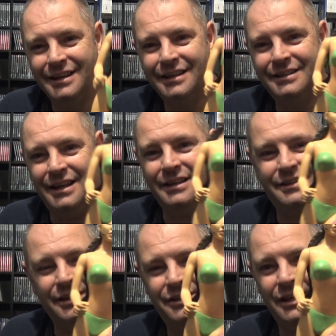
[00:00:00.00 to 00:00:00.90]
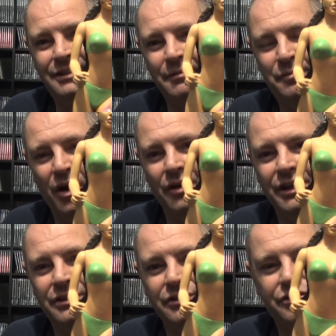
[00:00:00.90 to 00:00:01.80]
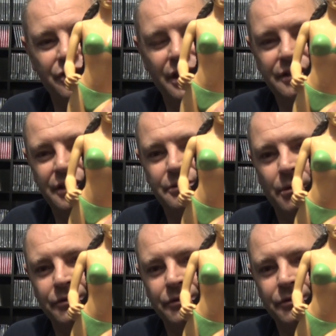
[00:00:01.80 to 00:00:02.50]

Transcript: she's in porn industries. This one,